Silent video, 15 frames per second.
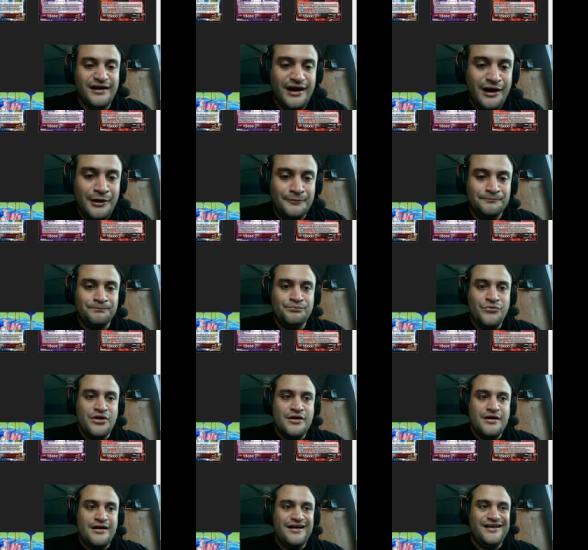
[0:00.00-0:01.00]
Um,
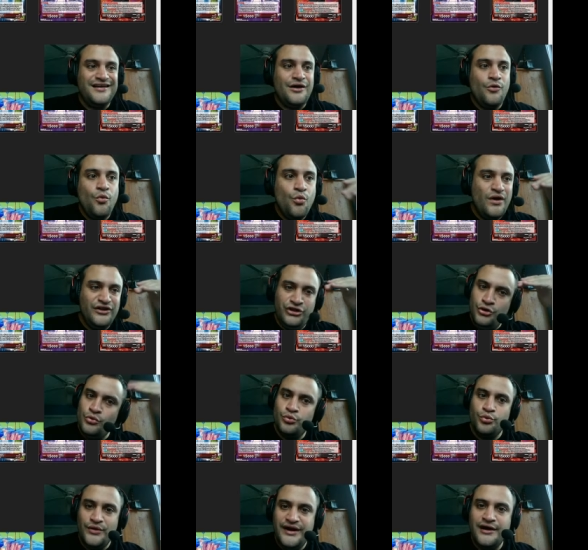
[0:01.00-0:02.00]
when
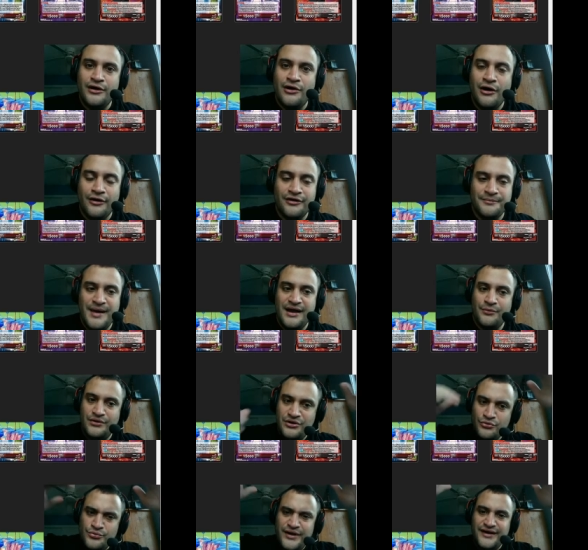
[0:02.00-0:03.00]
you read a card, man,
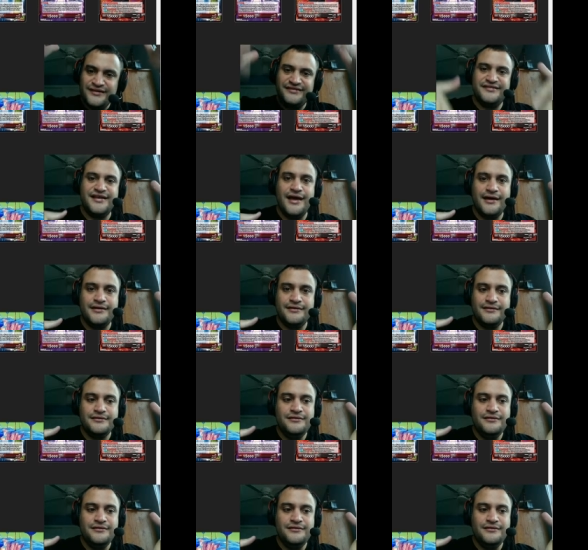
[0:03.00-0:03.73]
when you read a set,